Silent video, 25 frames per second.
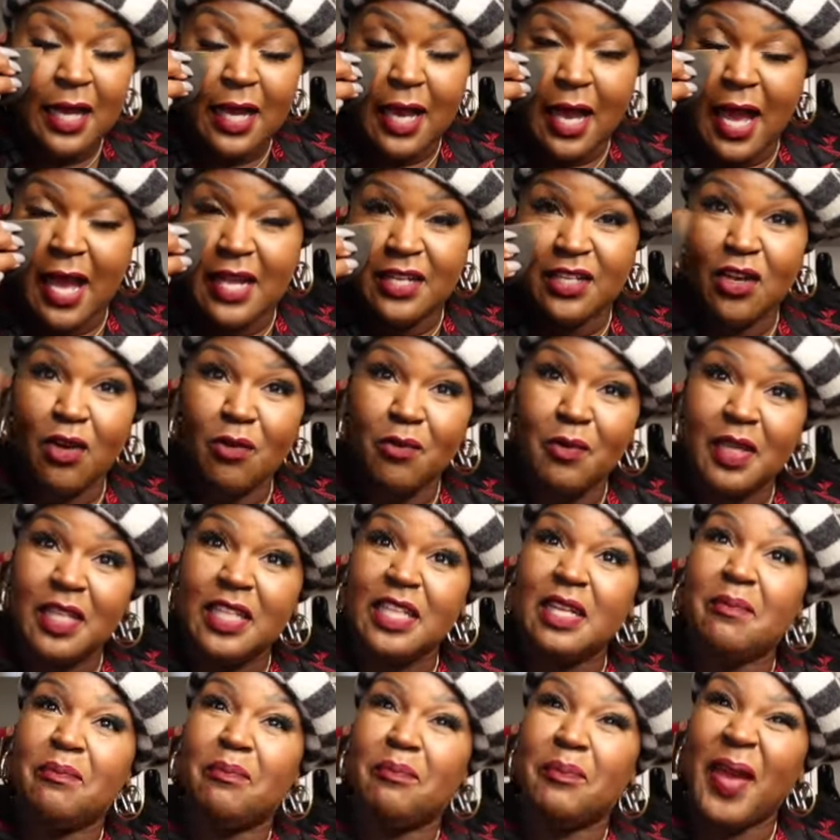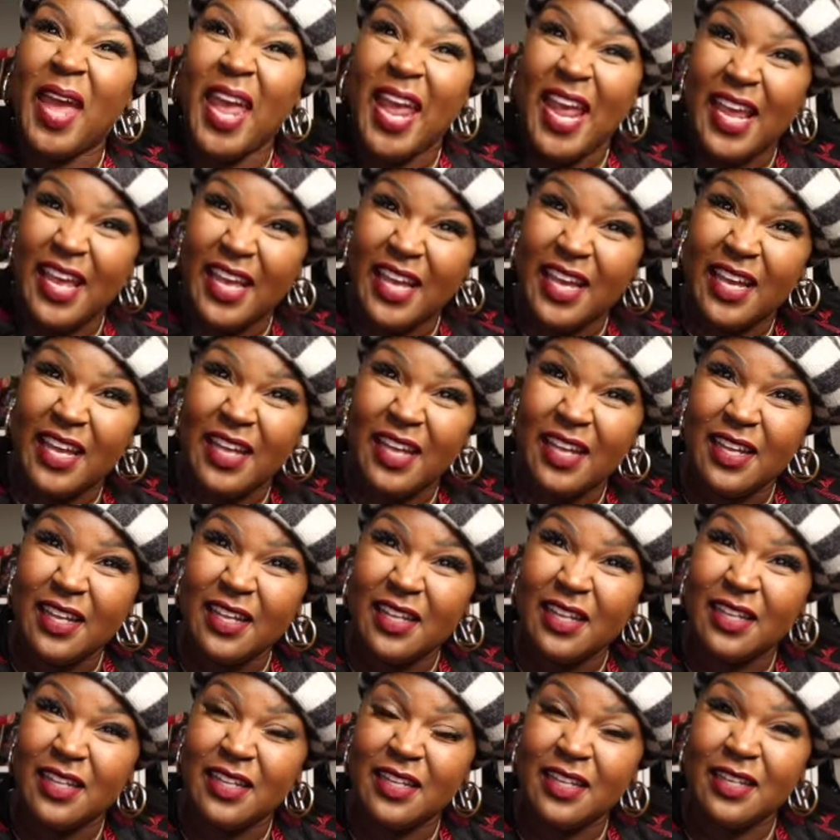I don't really bake,
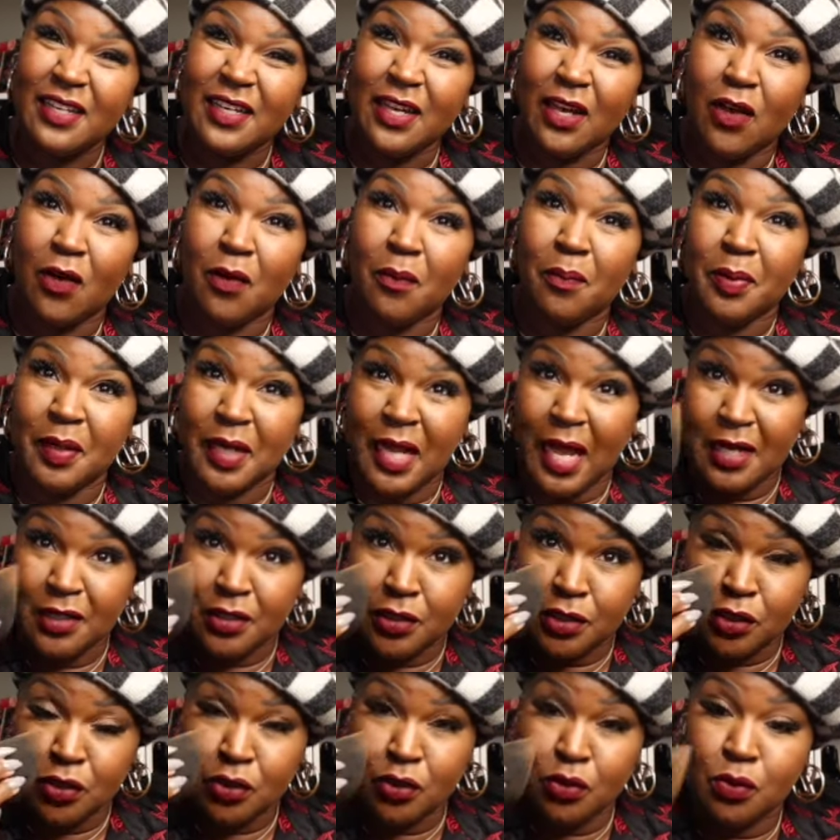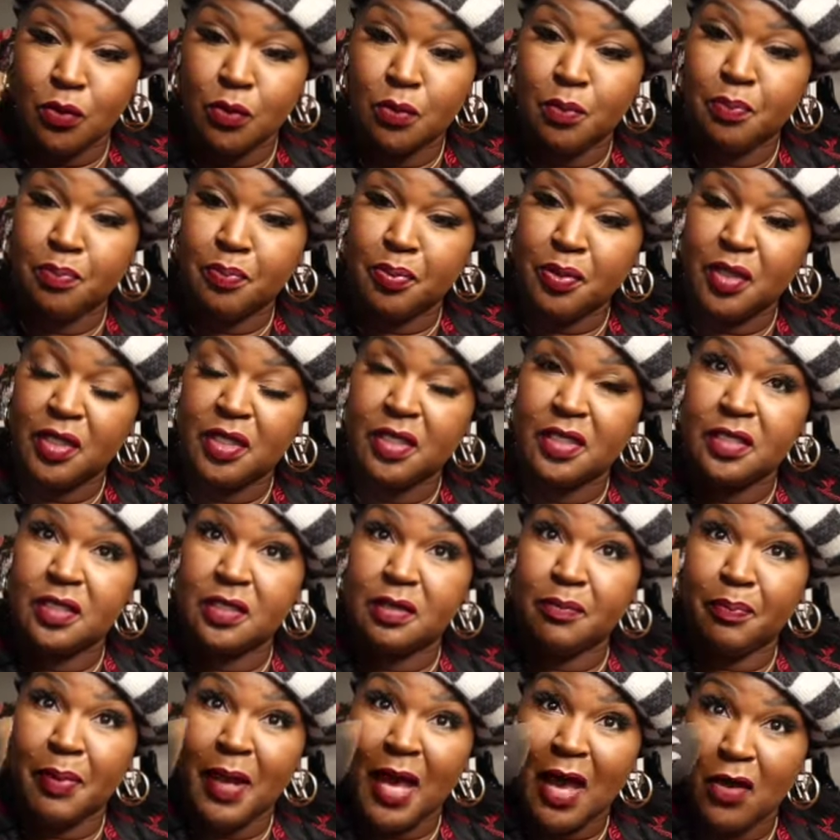you know, but I do put
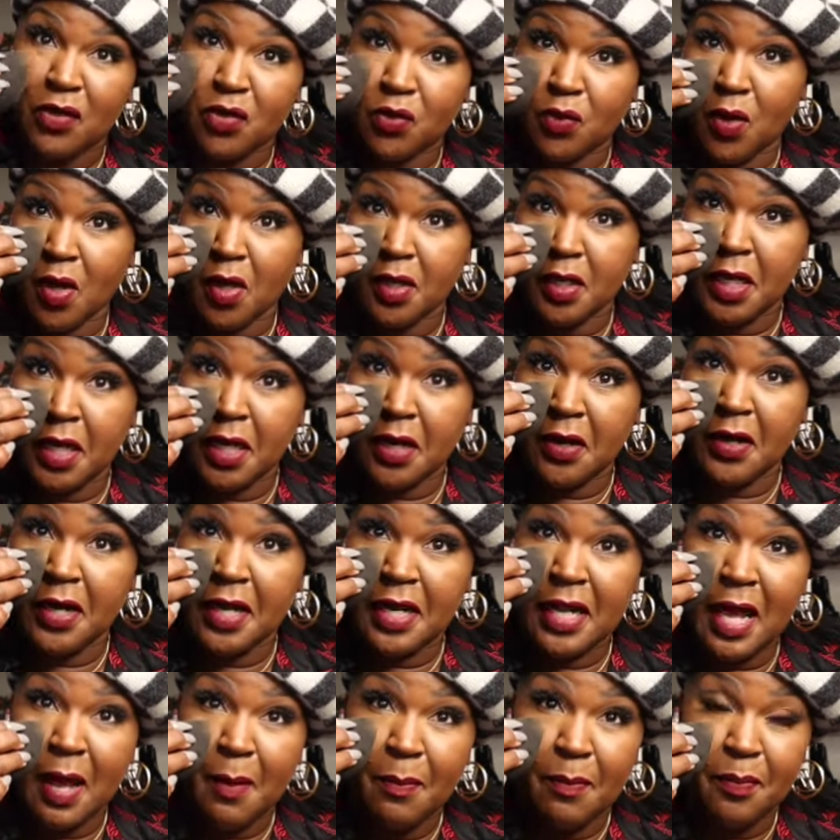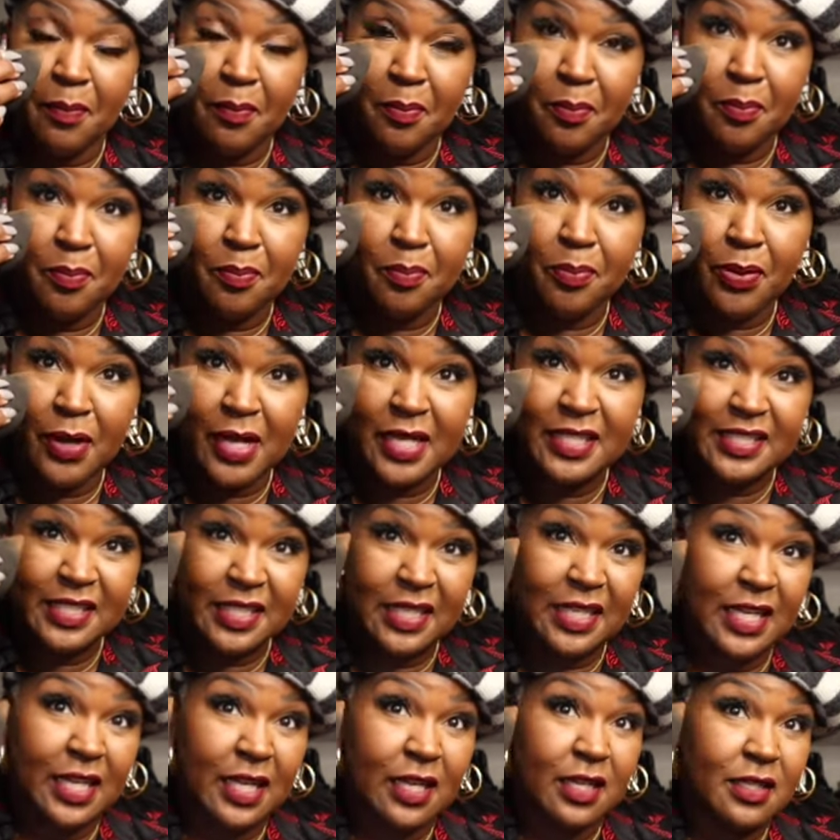powder on here and I press
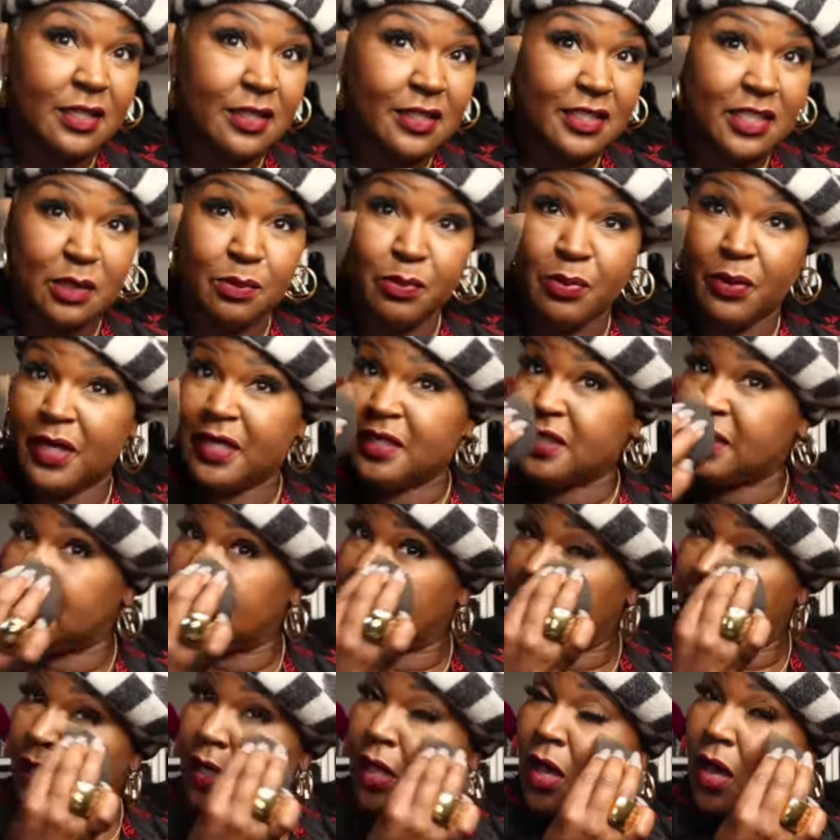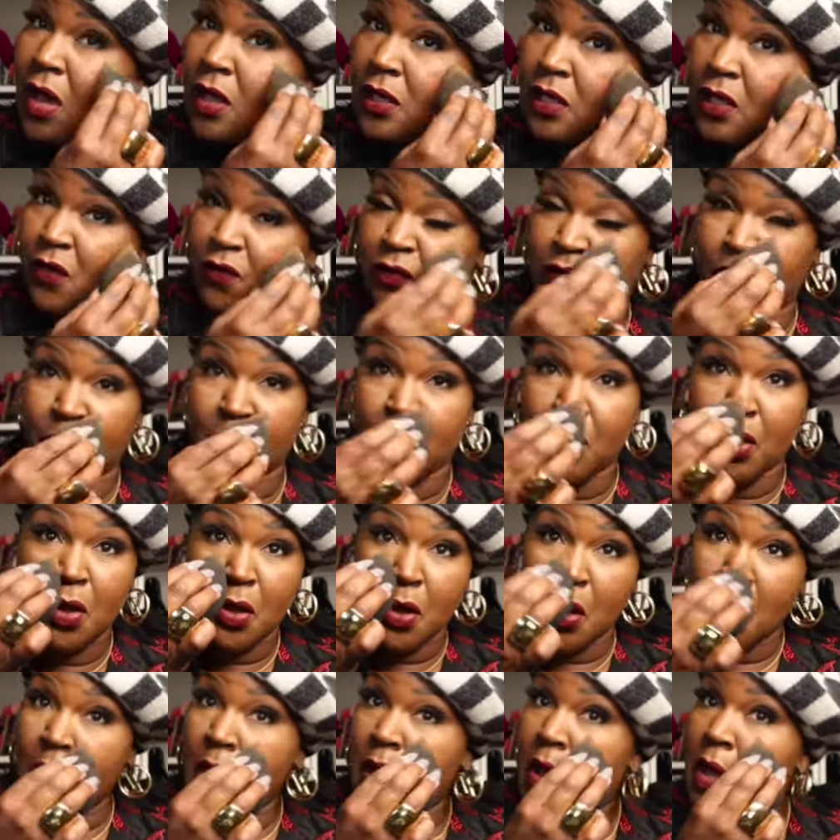it in. Just press it in all over,
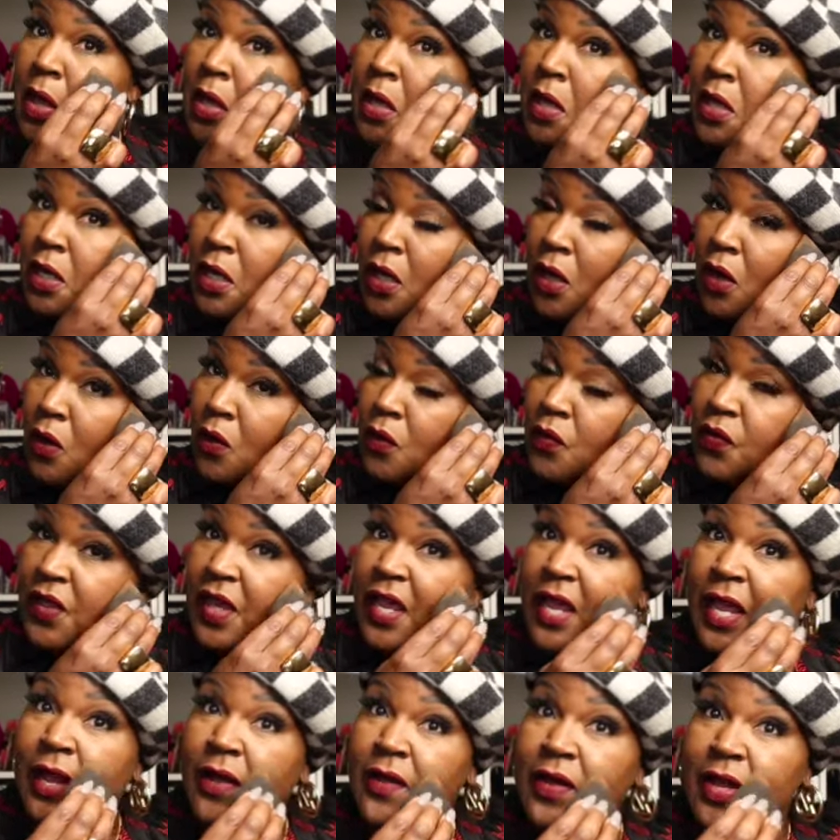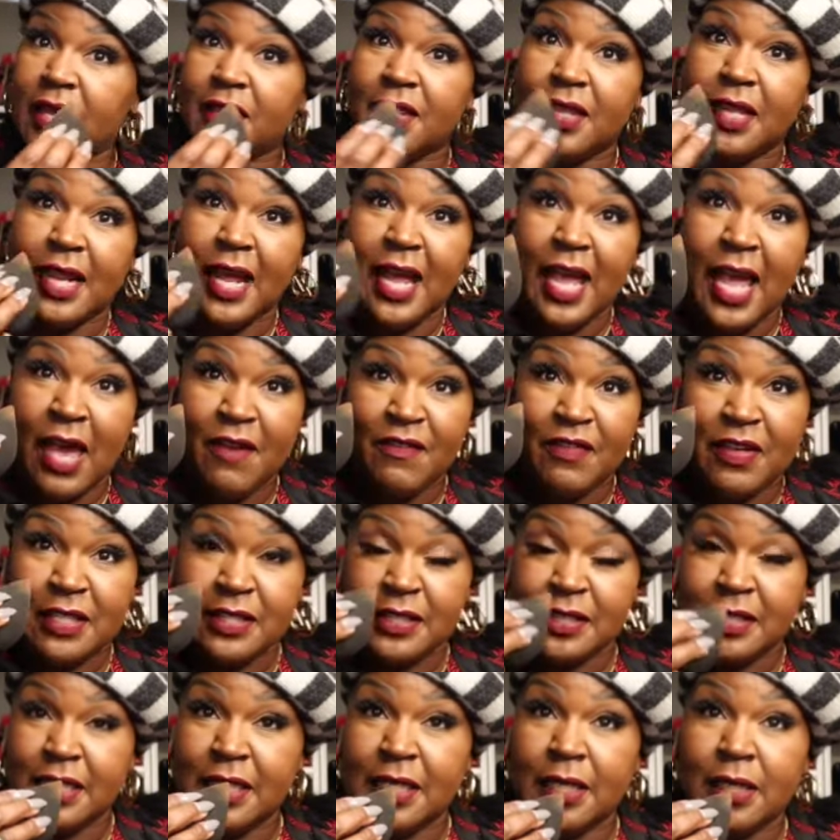you know, the area that I have
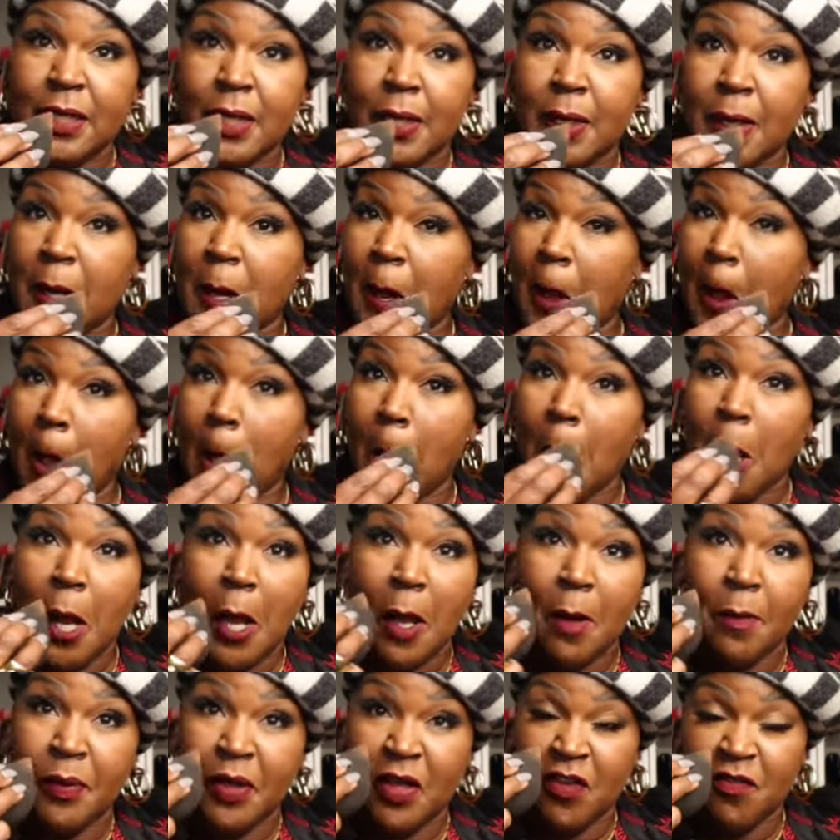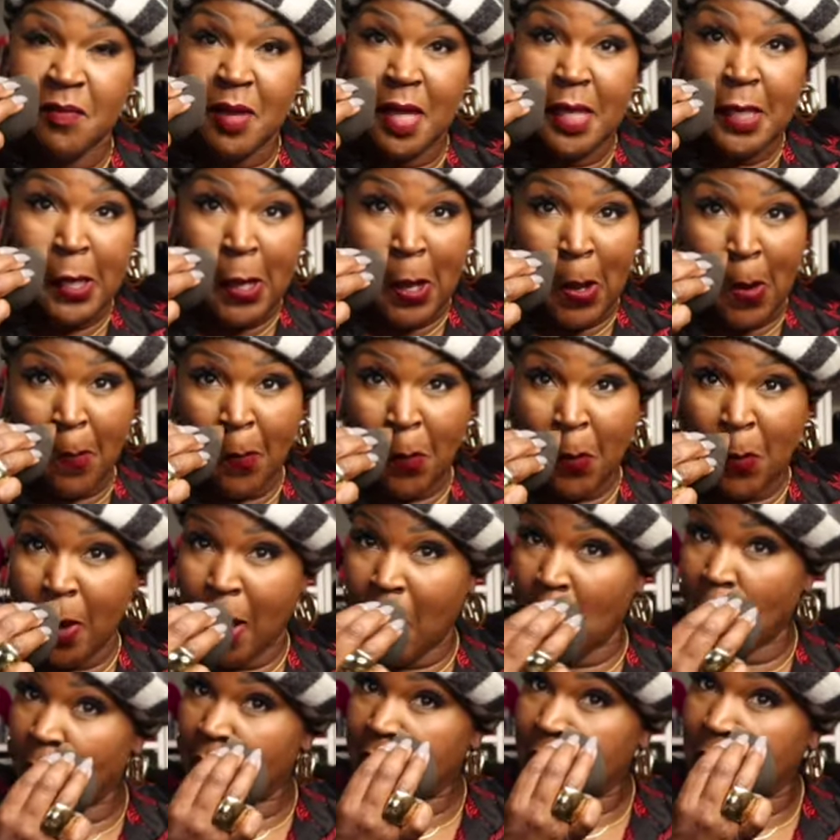concealer, above my lip,
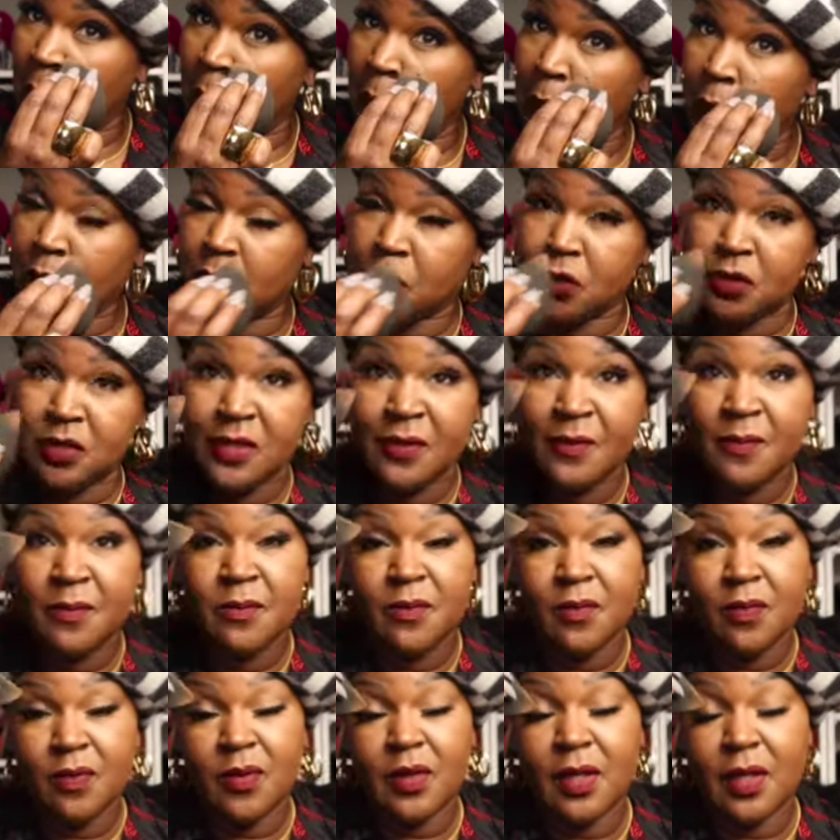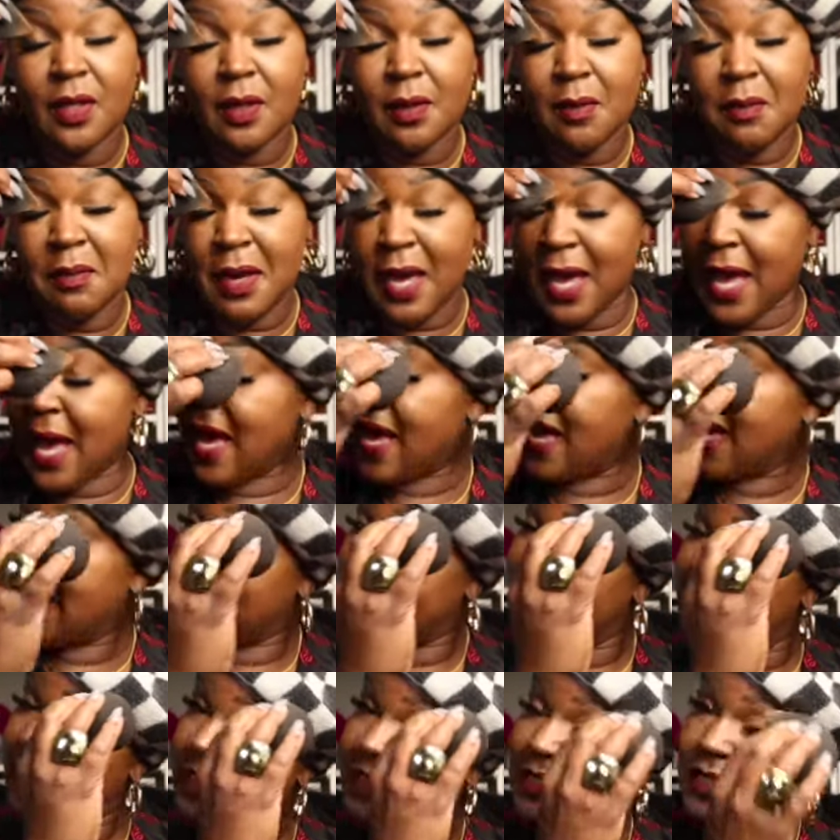around my nose, my
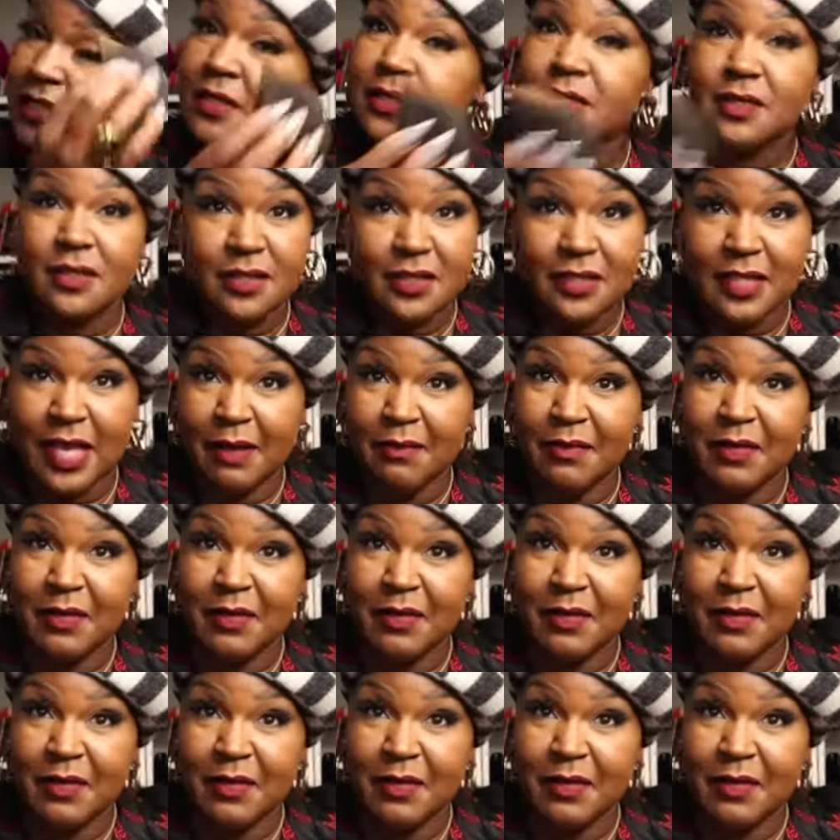eyes, same